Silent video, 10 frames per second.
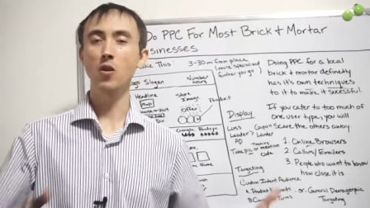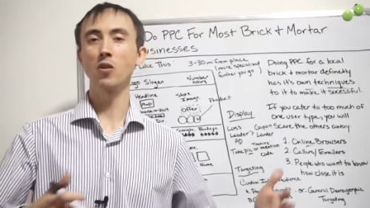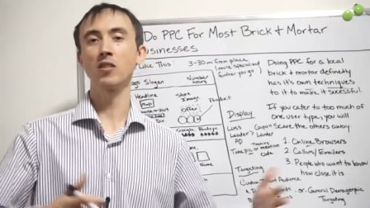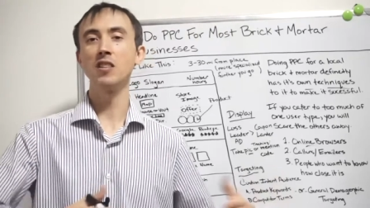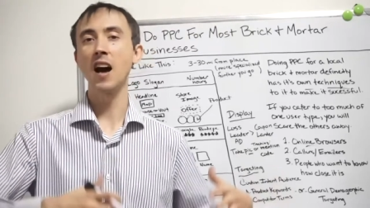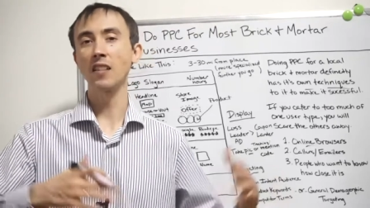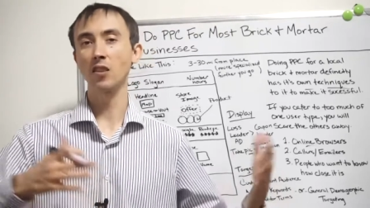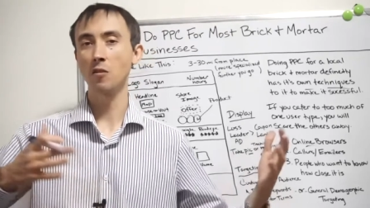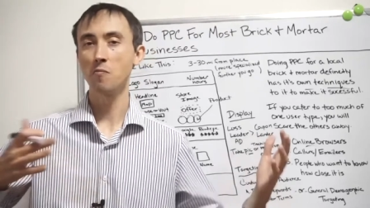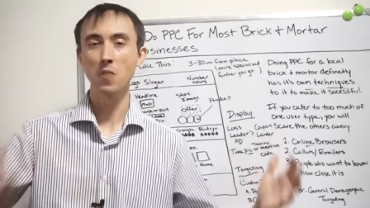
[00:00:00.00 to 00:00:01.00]
even though it's
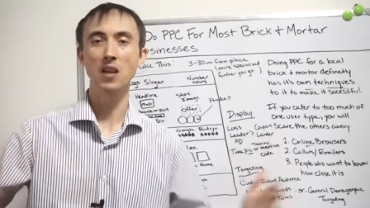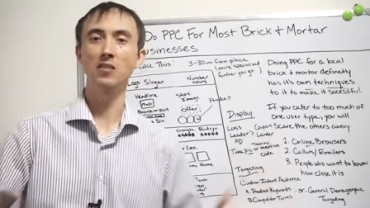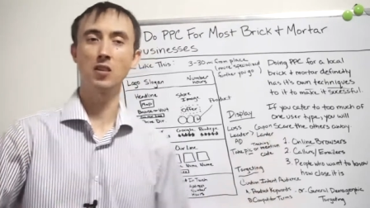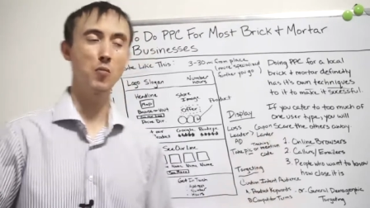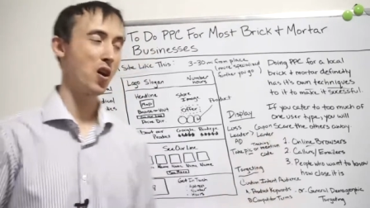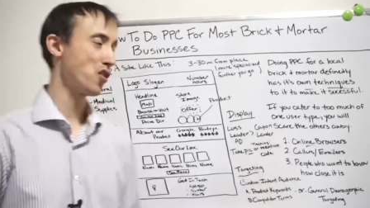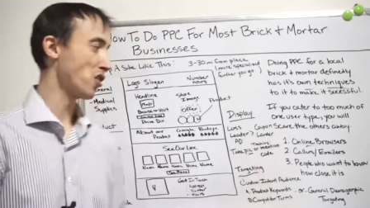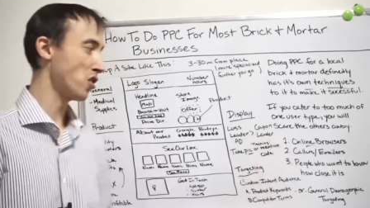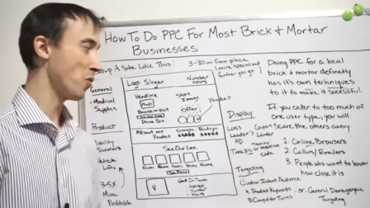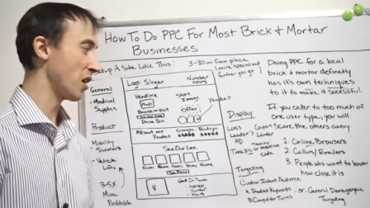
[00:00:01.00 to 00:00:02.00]
not the amazing
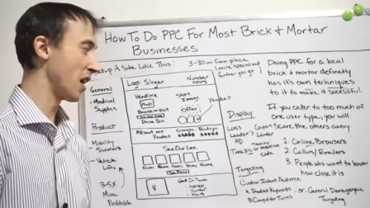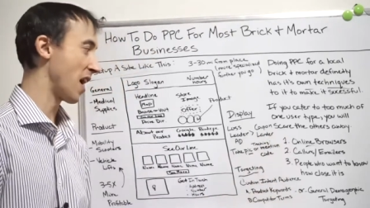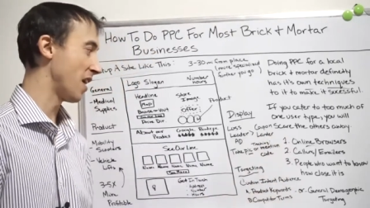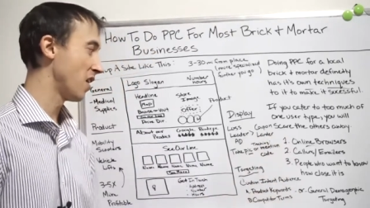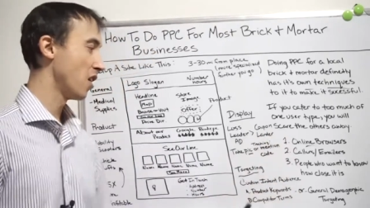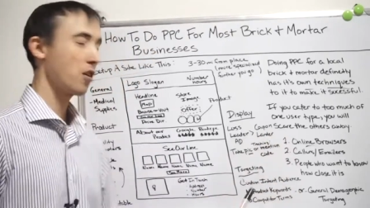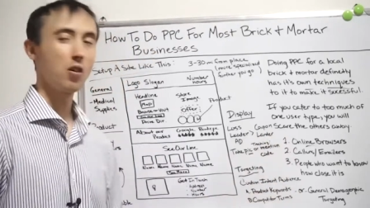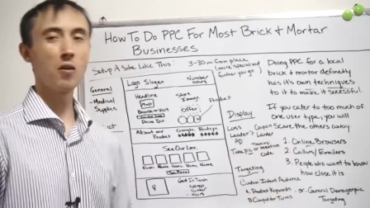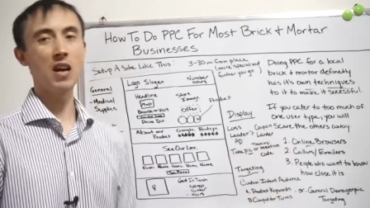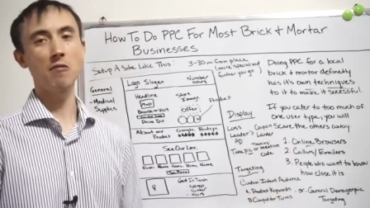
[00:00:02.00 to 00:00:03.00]
margin you would have got
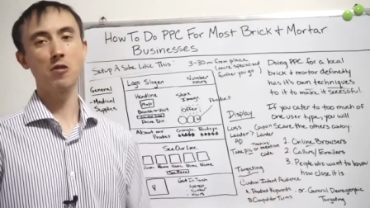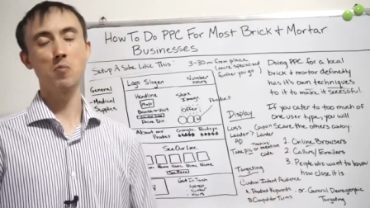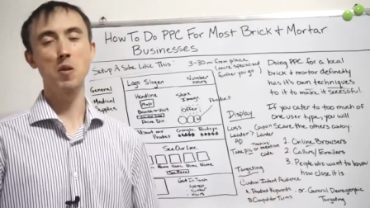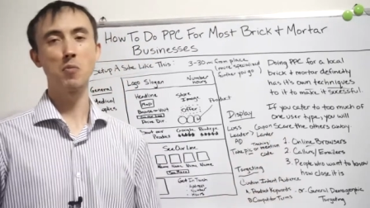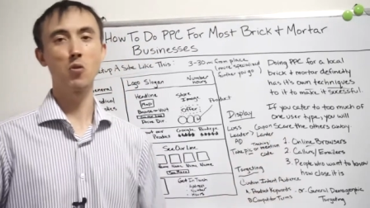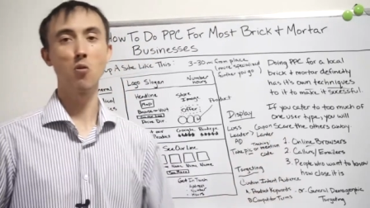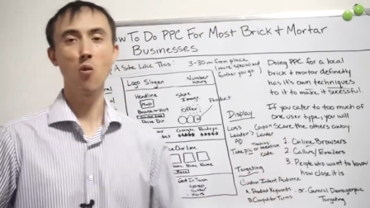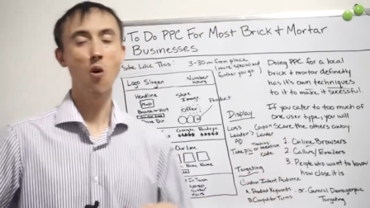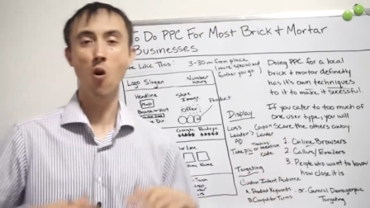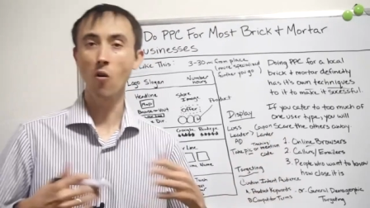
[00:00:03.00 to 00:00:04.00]
going after the people
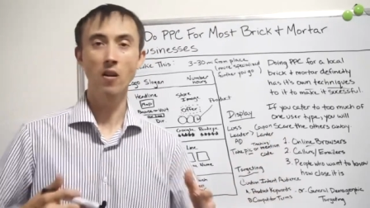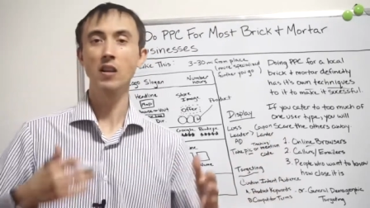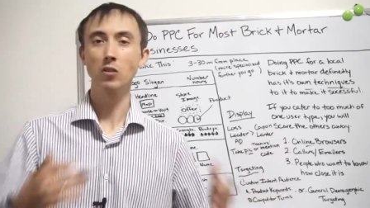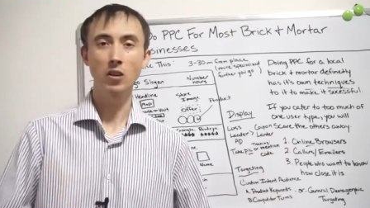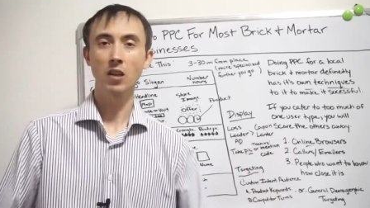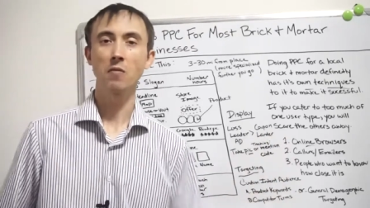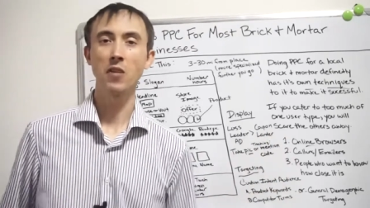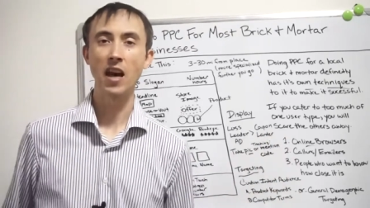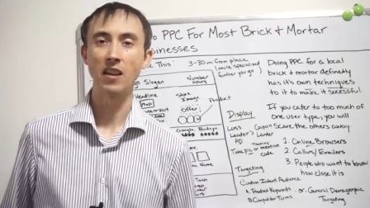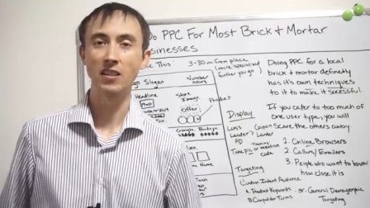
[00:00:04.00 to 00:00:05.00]
who are already
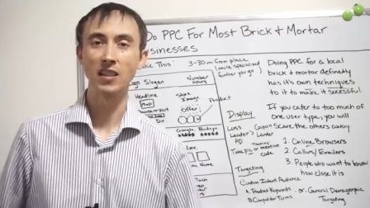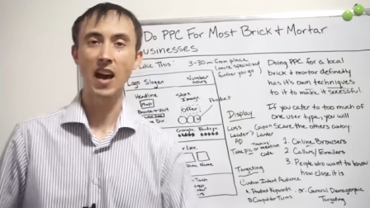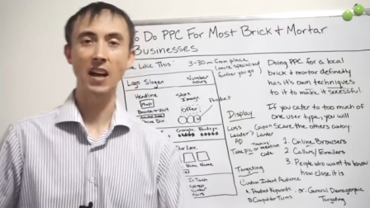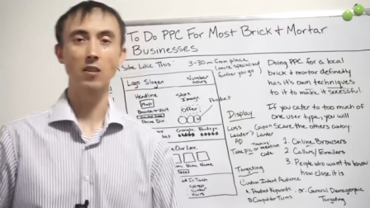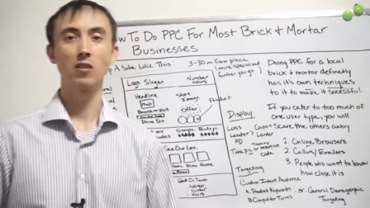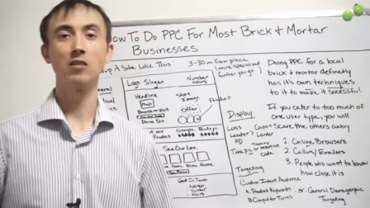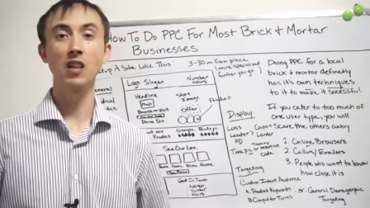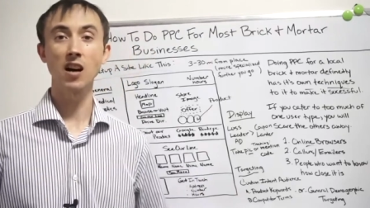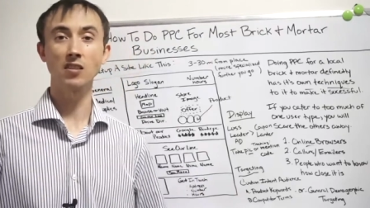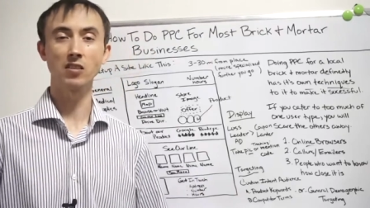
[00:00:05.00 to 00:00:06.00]
looking for that exact
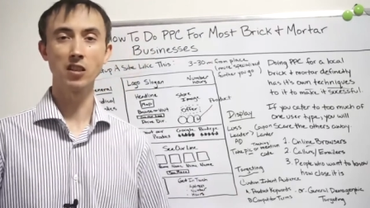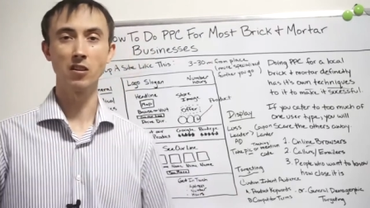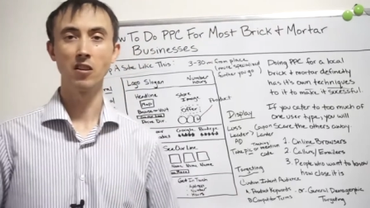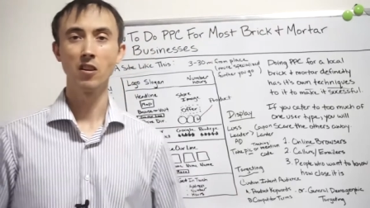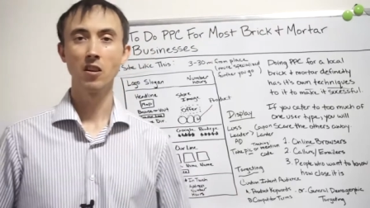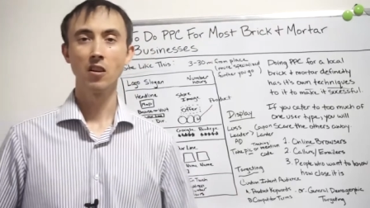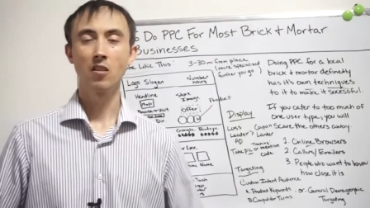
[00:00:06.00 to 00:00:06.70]
loss leader